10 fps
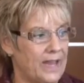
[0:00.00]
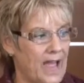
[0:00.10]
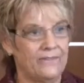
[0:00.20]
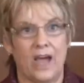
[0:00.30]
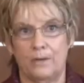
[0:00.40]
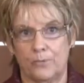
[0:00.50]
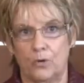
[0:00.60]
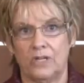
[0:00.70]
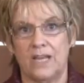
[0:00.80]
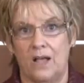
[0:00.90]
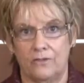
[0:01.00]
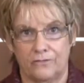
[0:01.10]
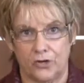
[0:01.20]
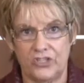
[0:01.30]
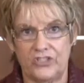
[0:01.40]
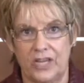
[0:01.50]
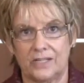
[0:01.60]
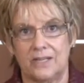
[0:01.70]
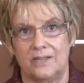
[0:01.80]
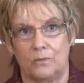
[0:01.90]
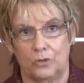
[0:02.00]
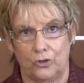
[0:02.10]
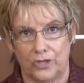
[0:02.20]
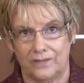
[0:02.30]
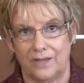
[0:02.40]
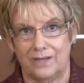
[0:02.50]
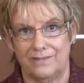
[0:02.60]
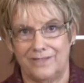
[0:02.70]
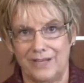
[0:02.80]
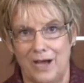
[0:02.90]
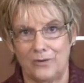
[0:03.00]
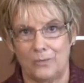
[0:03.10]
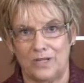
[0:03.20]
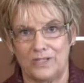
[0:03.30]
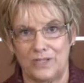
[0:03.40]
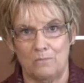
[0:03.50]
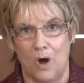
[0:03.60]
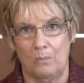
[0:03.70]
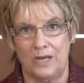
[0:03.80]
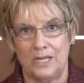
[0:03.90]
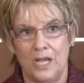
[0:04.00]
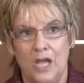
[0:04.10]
and I've got it broken down the first 6, and then we'll look at the other ones in a moment.